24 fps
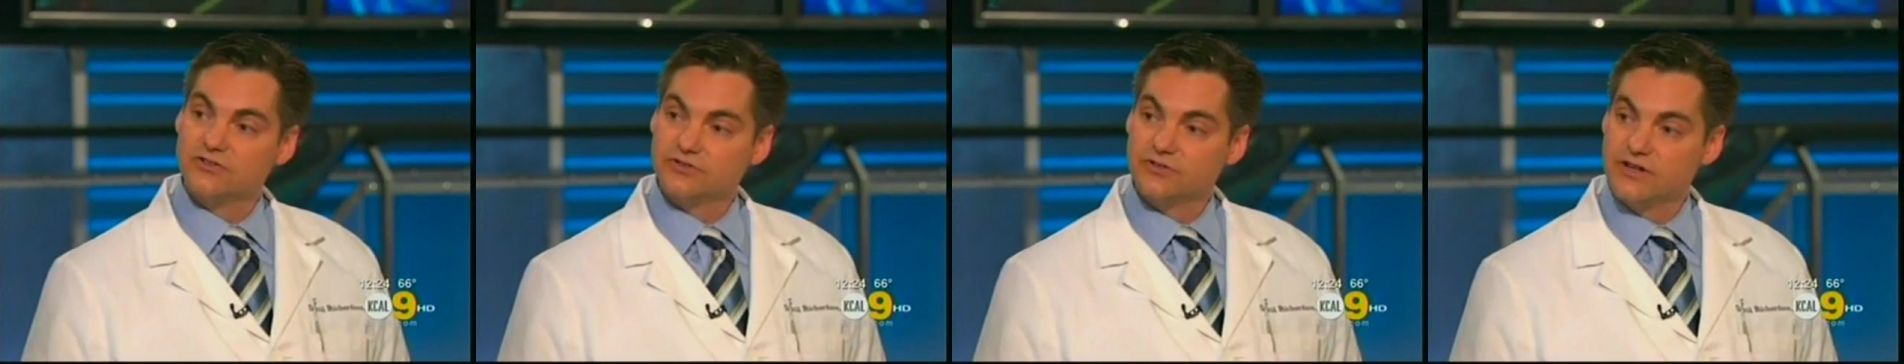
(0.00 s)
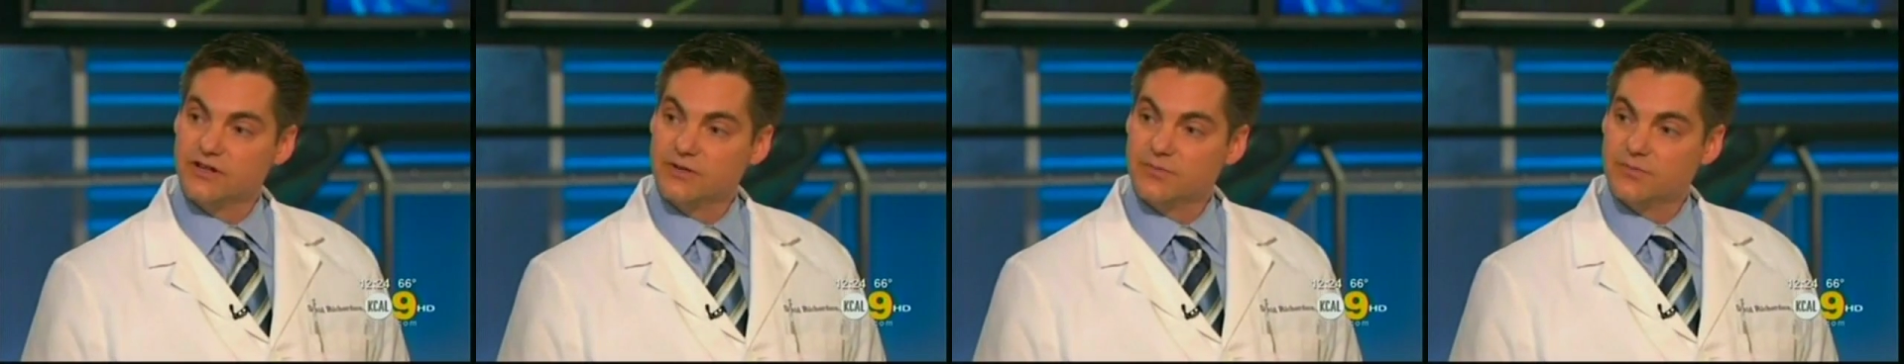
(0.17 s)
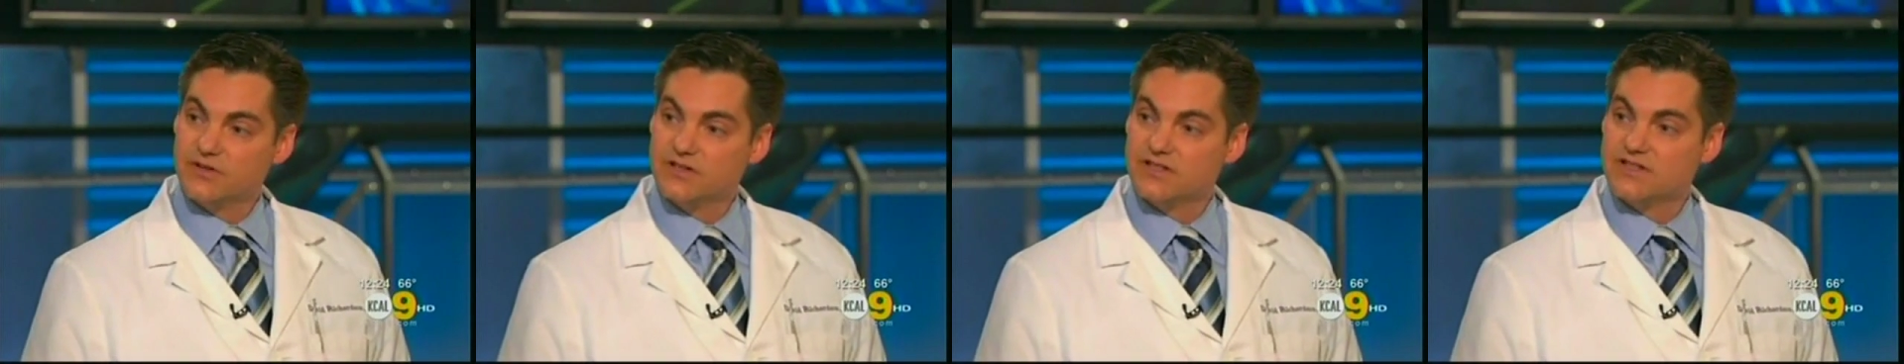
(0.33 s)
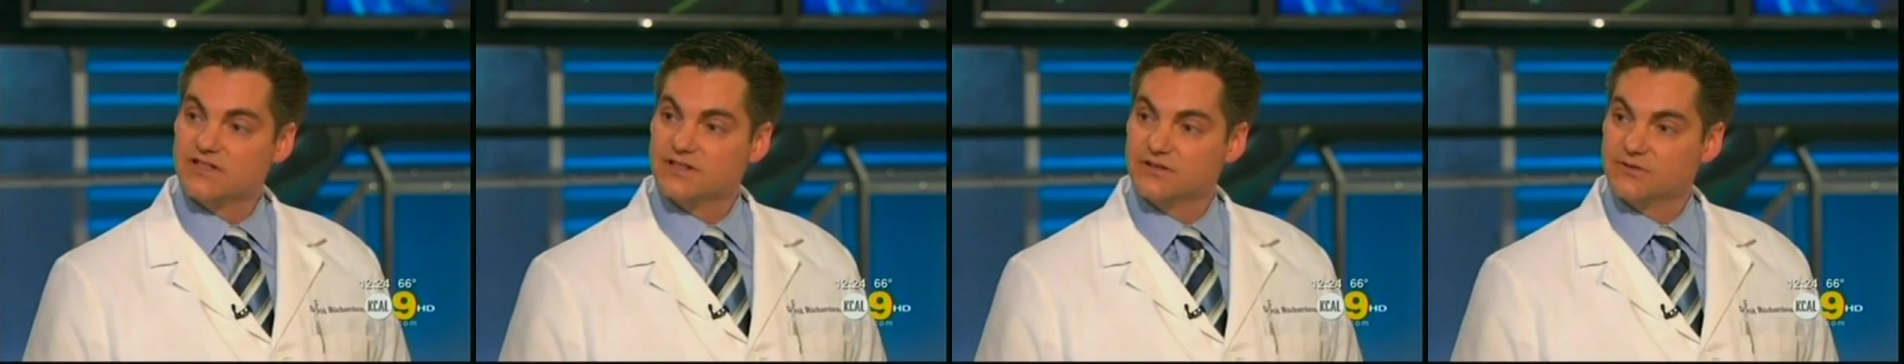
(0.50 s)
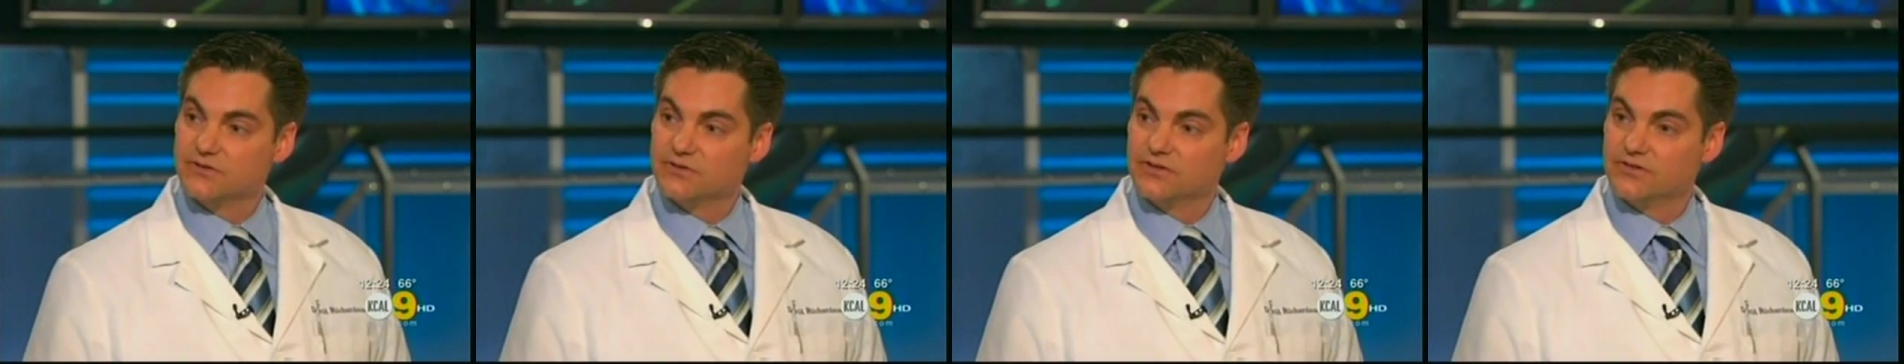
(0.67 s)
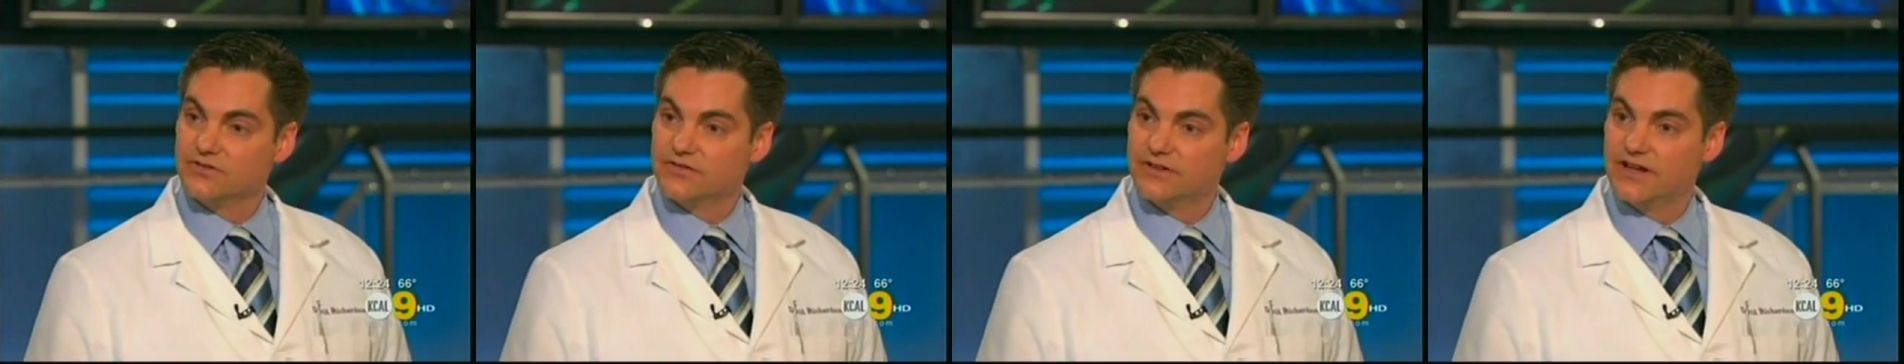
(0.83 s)
treatments that
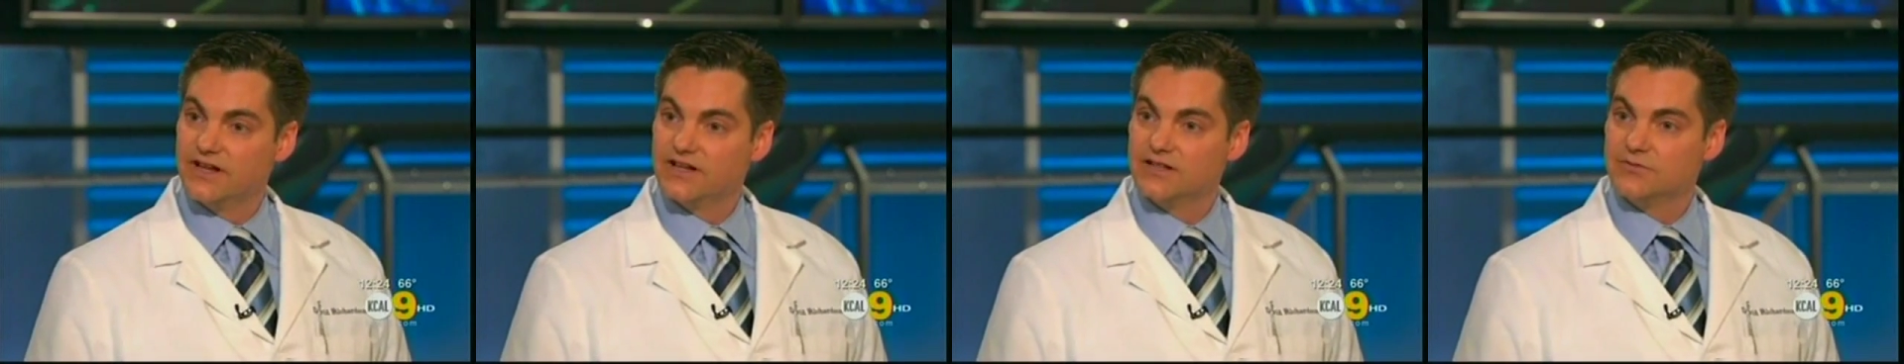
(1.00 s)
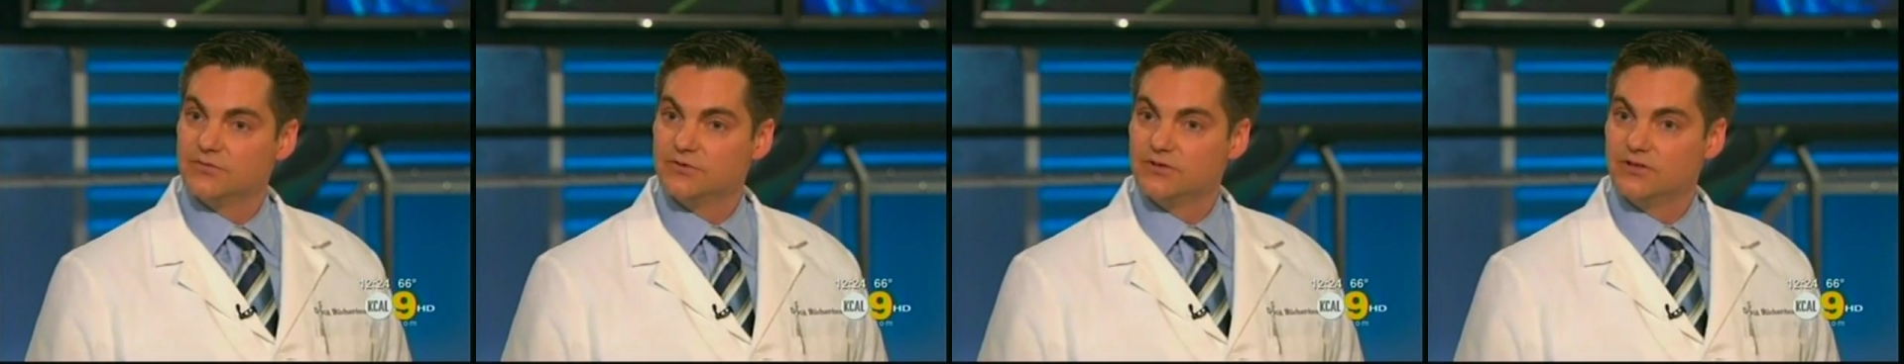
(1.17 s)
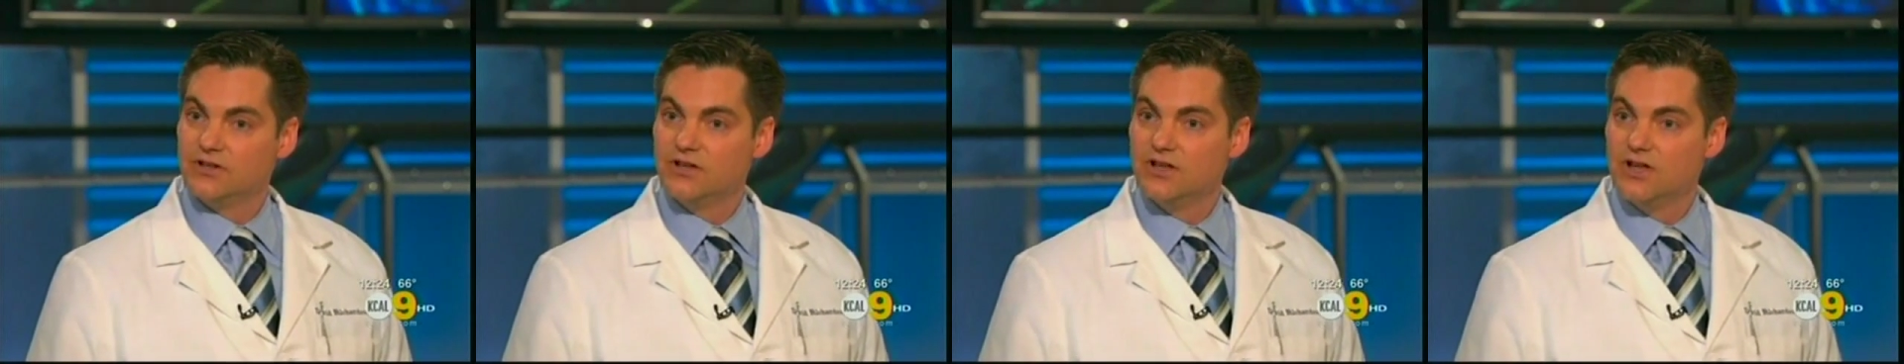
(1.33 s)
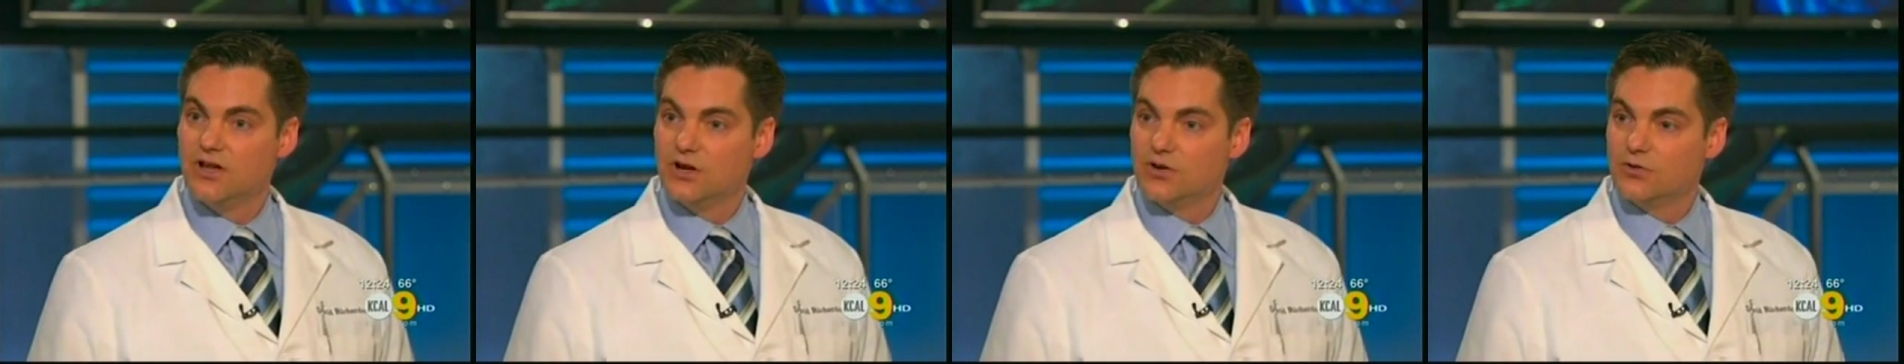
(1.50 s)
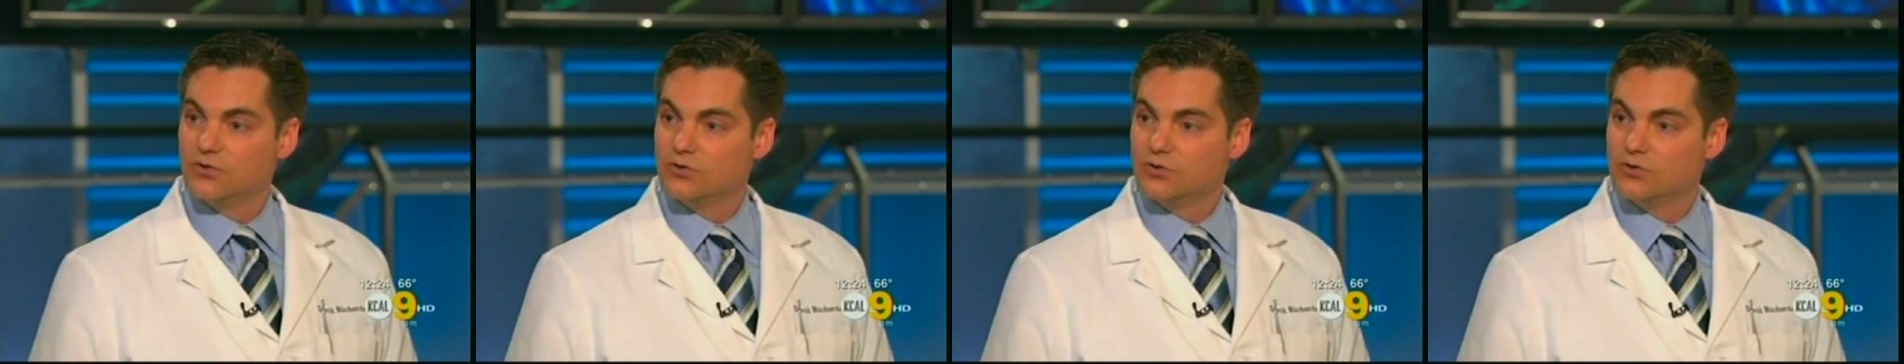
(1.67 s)
were available